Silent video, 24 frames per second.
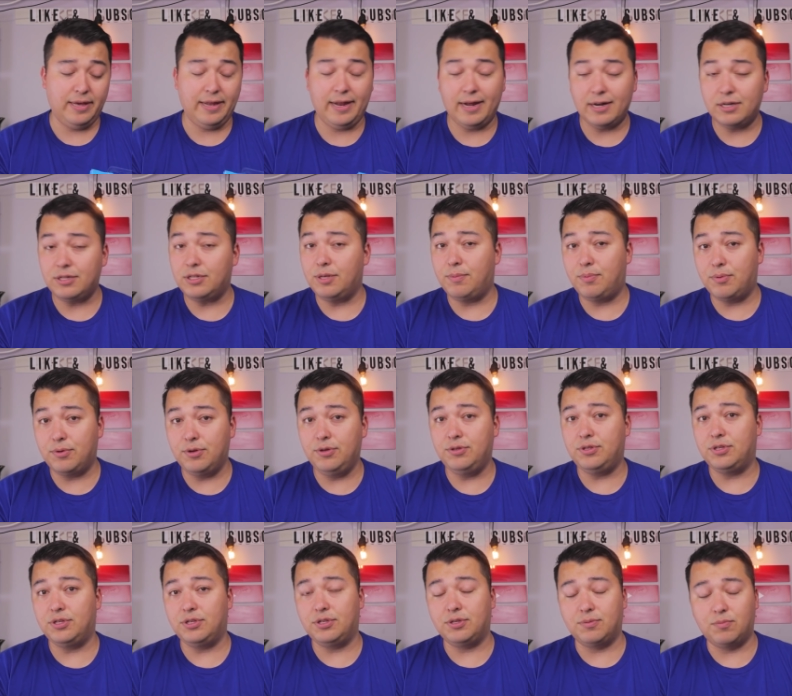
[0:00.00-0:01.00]
It actually
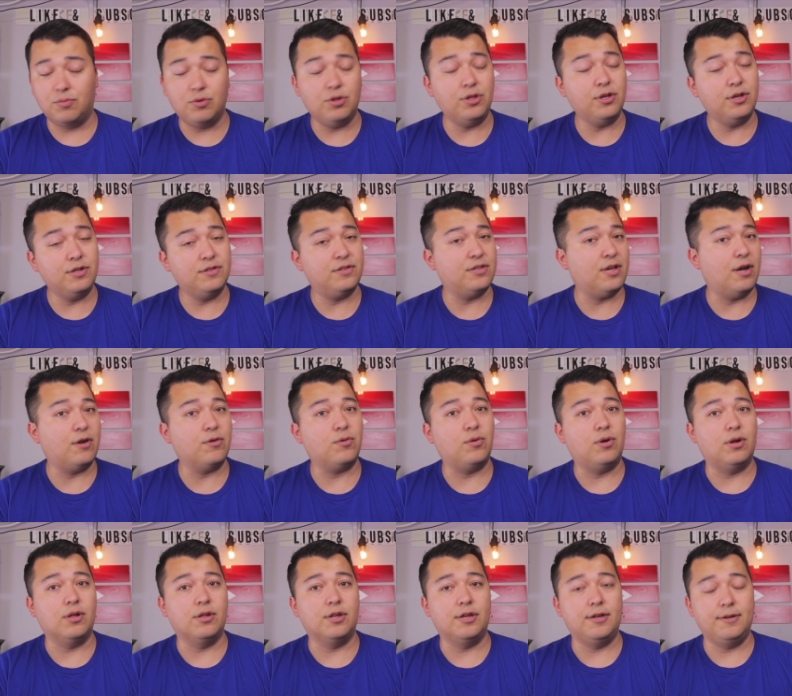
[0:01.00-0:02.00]
produces some really good sound
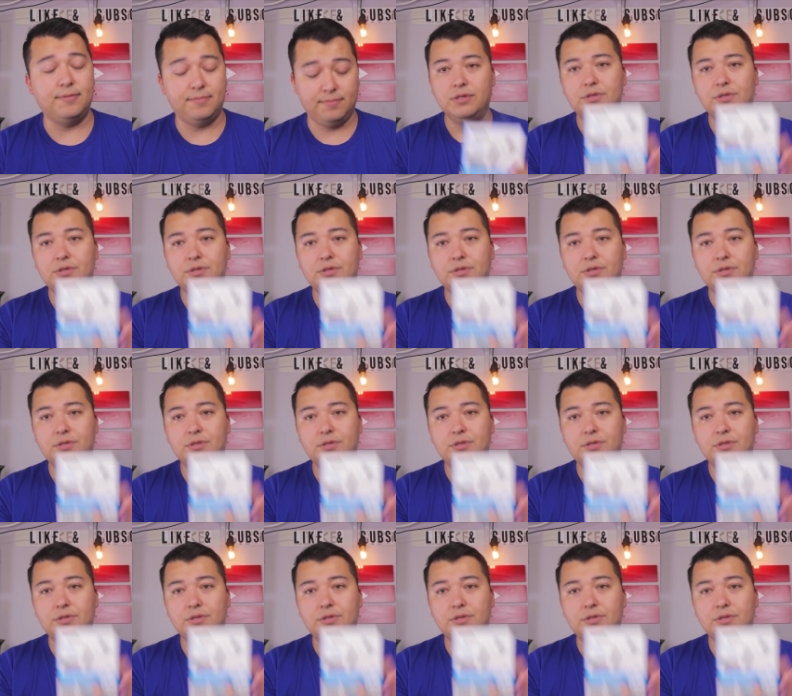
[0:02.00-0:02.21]
quality.